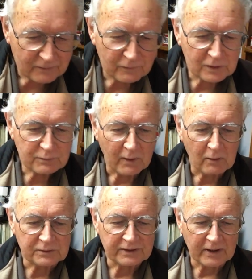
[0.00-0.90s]
first one
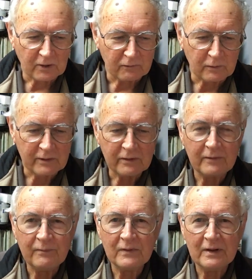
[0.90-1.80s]
I'll start off with
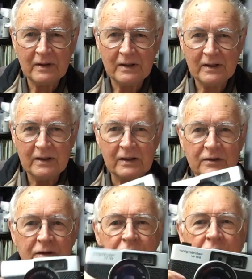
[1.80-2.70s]

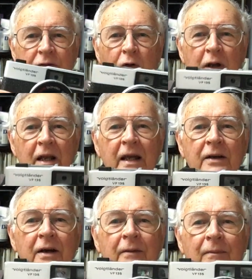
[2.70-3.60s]
is this
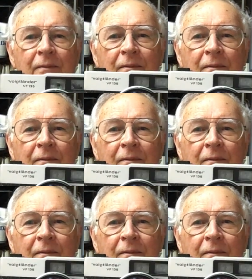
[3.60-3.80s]
voigtlander,